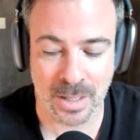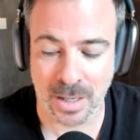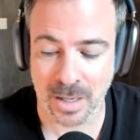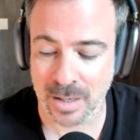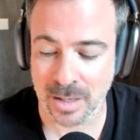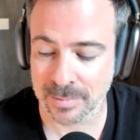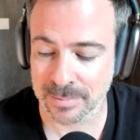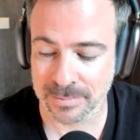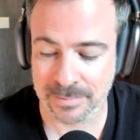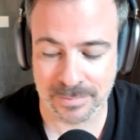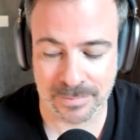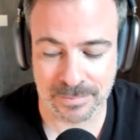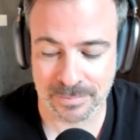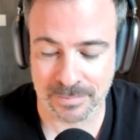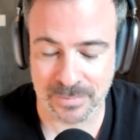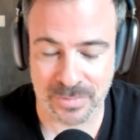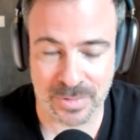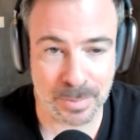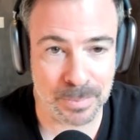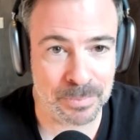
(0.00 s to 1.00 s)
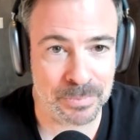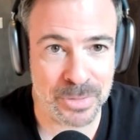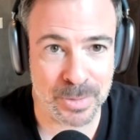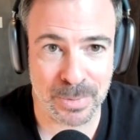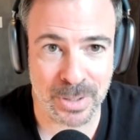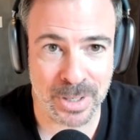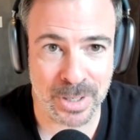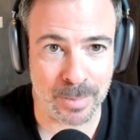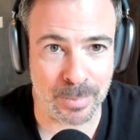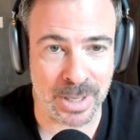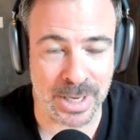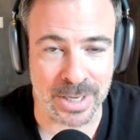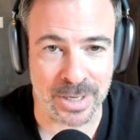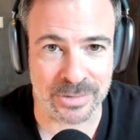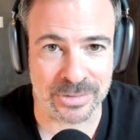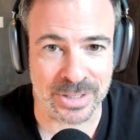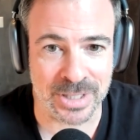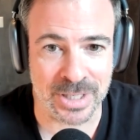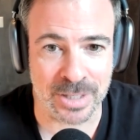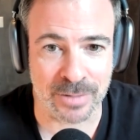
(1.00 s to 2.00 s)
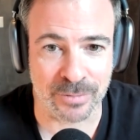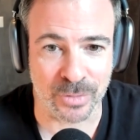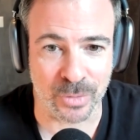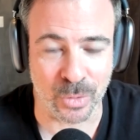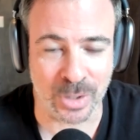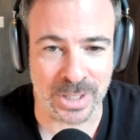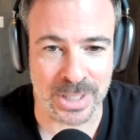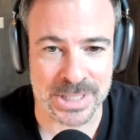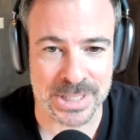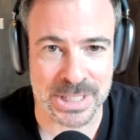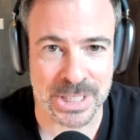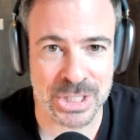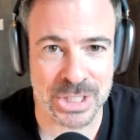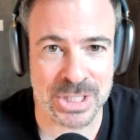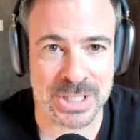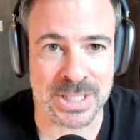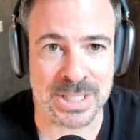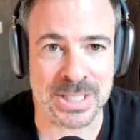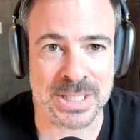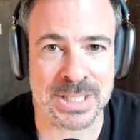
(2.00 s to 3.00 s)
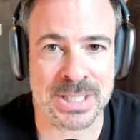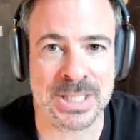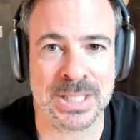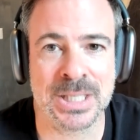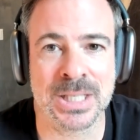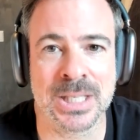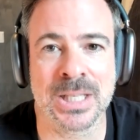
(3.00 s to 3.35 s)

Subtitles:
Uh, the bottom line answer here for organizations is